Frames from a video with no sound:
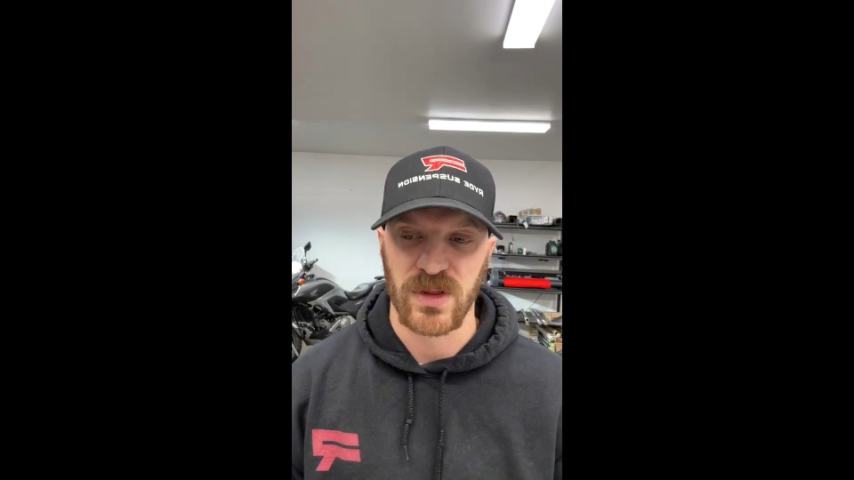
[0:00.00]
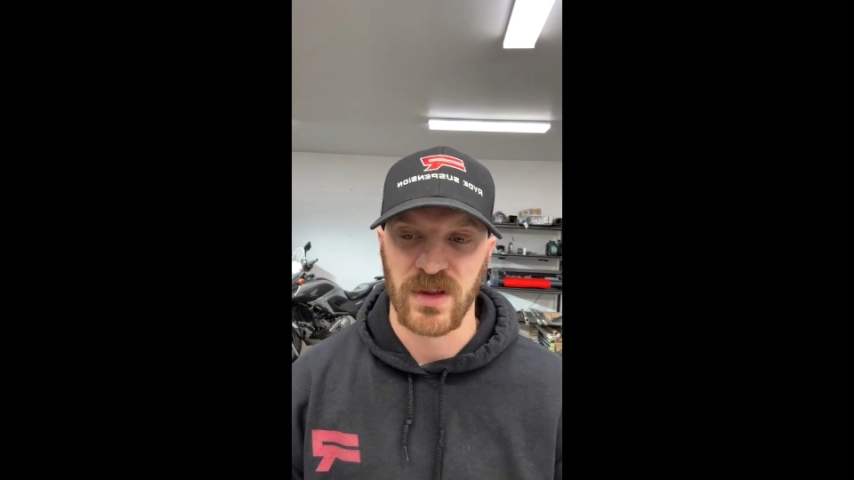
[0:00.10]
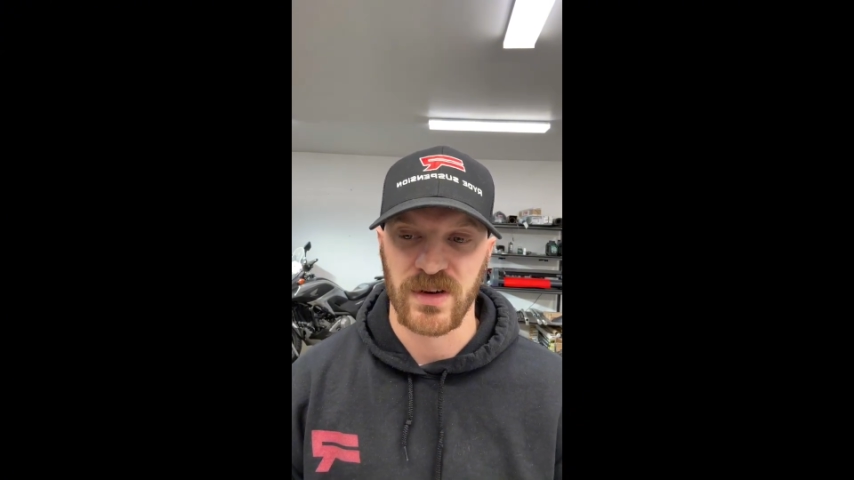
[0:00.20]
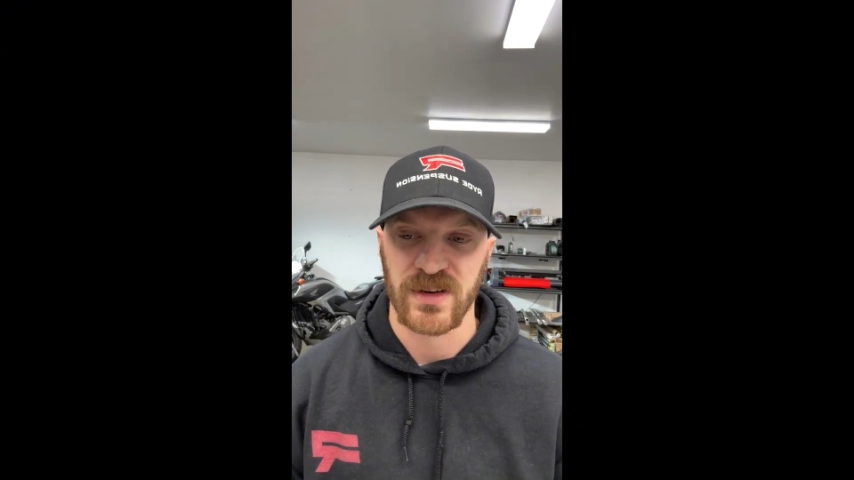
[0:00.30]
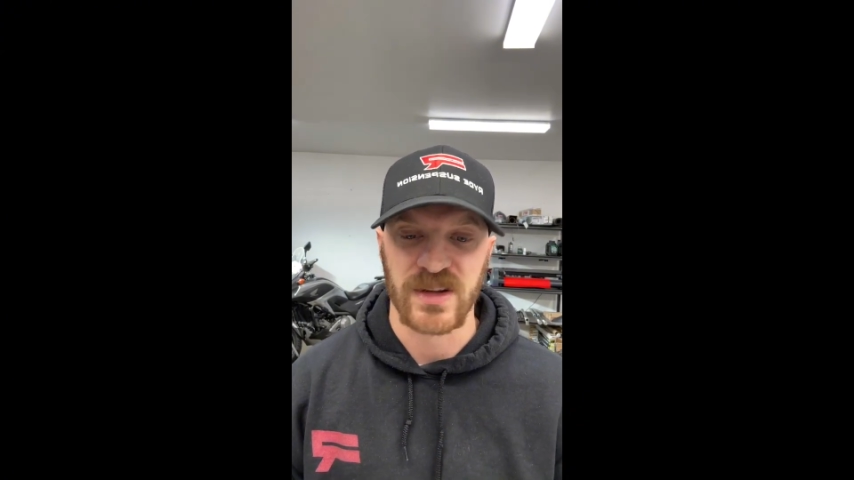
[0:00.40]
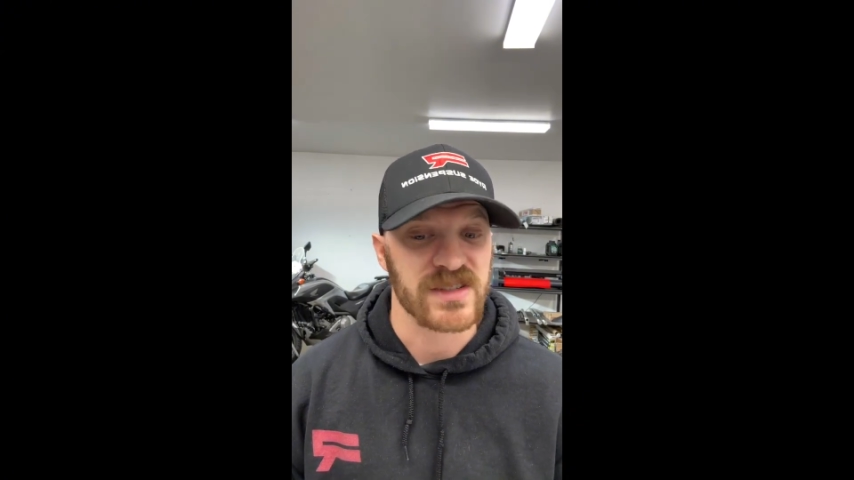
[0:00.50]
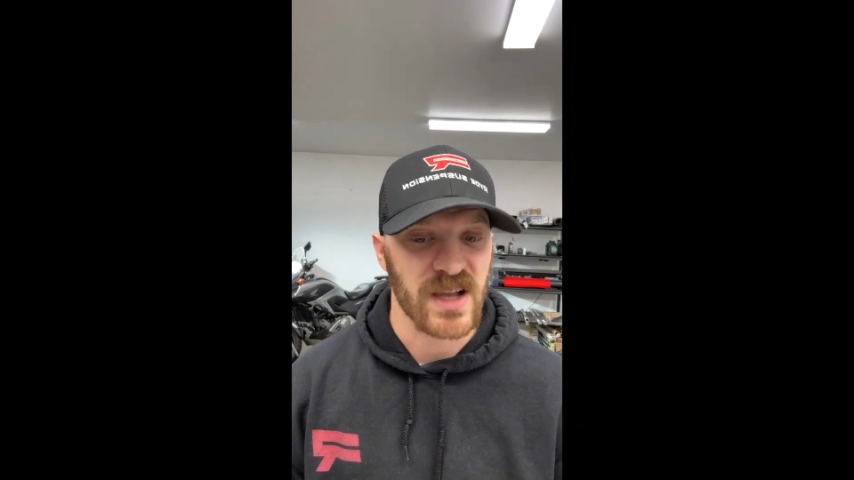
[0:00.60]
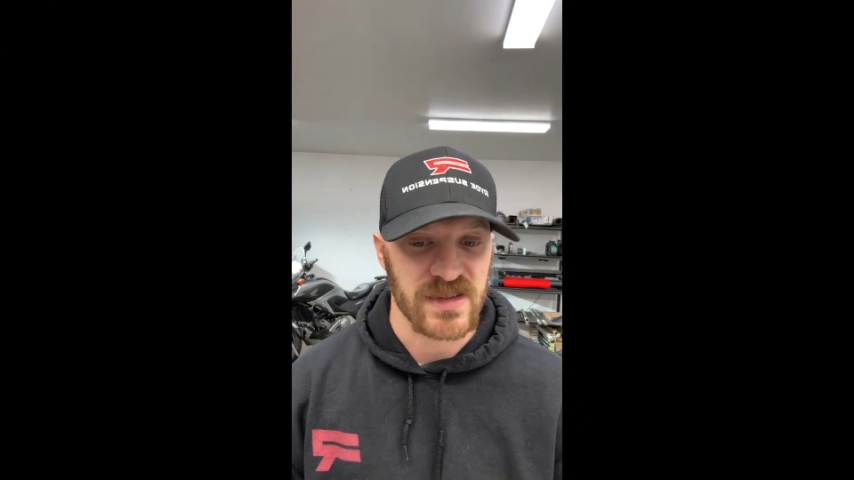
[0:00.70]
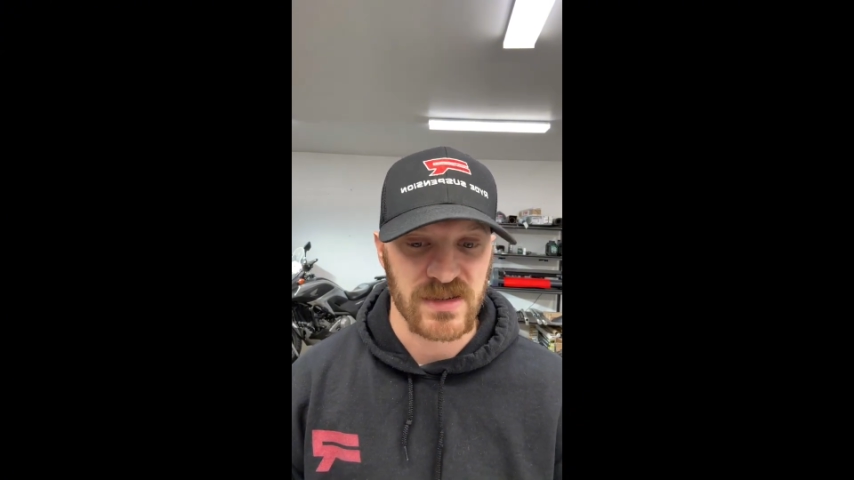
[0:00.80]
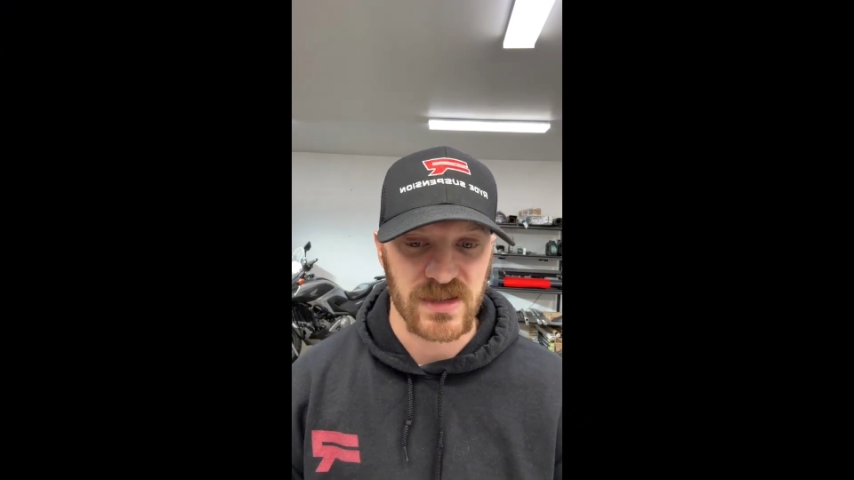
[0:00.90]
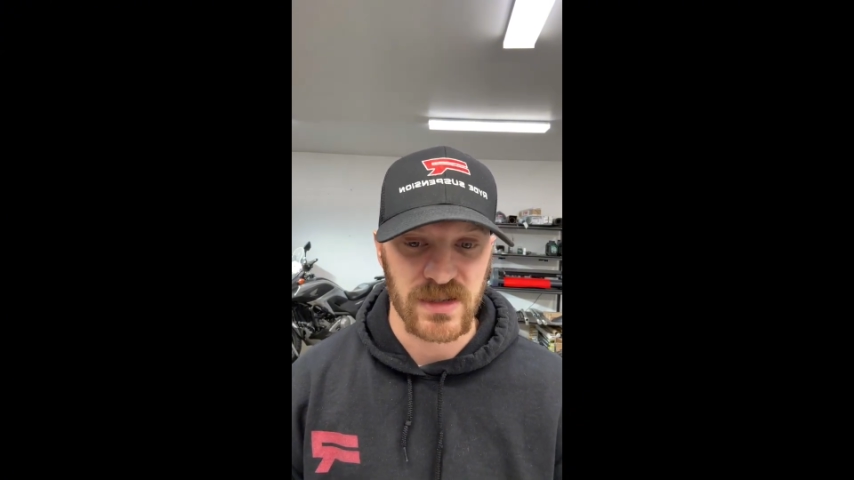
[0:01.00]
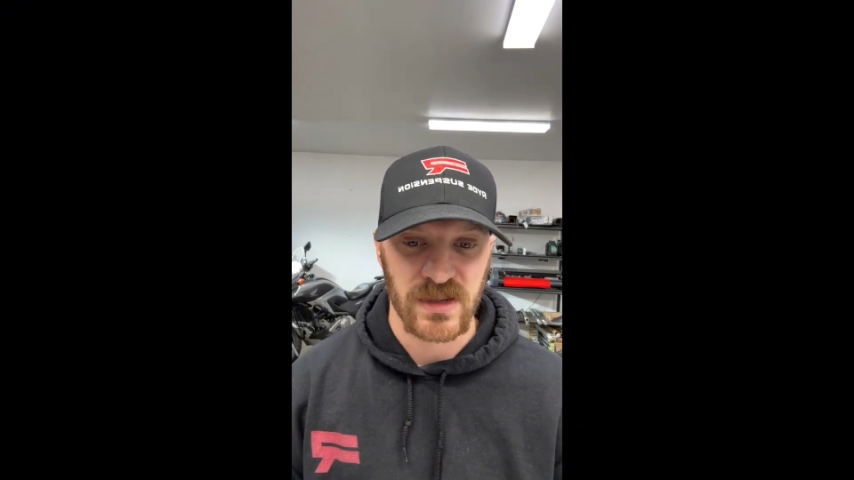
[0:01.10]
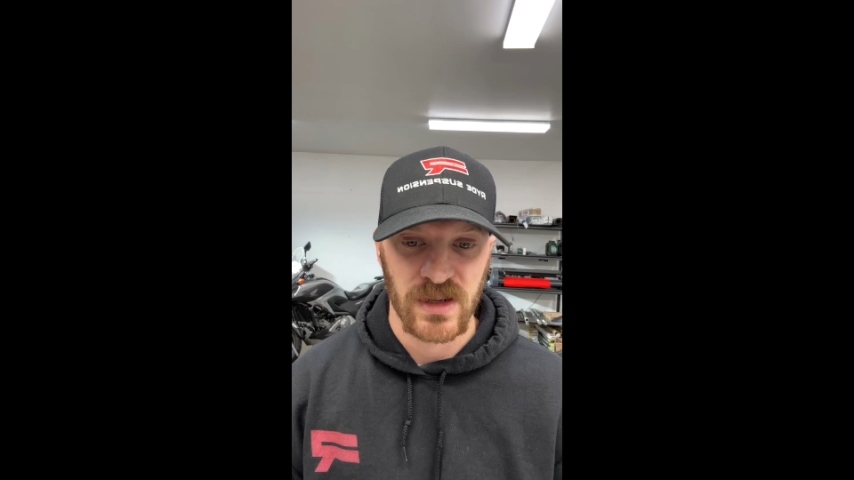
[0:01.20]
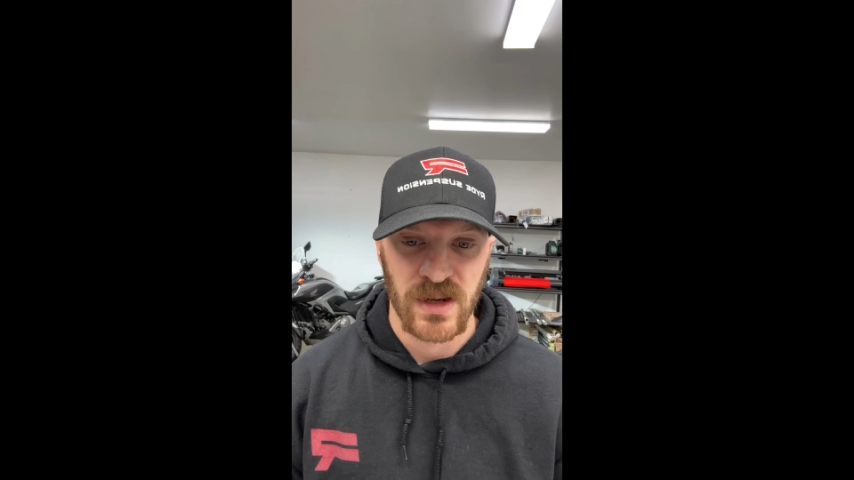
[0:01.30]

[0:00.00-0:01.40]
than a necessity.